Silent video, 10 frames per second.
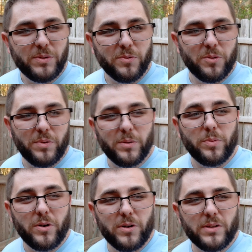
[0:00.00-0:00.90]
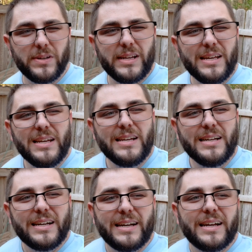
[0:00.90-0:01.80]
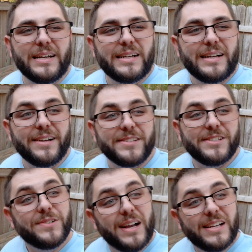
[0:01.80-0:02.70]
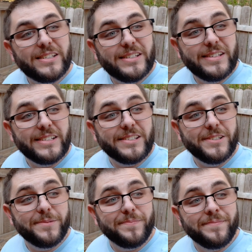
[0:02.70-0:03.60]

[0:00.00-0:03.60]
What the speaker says: You want to be a part of it. And I'll see you guys in the next clip.